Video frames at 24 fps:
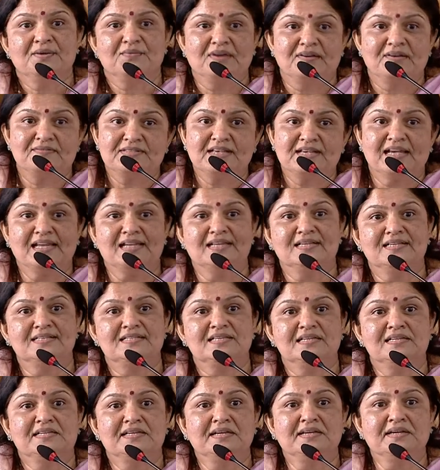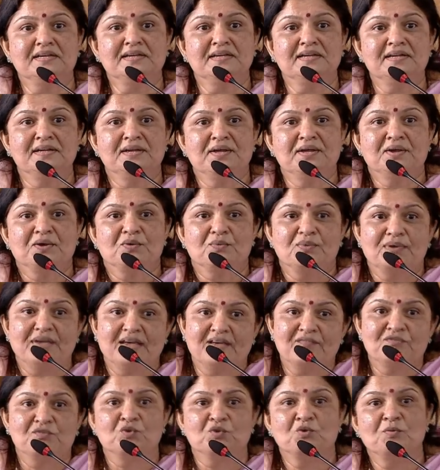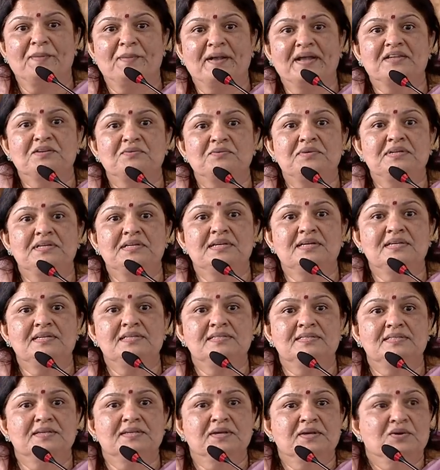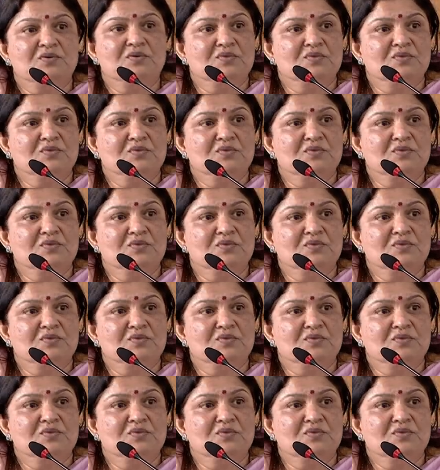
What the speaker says: We have silent sitting. We have group activities.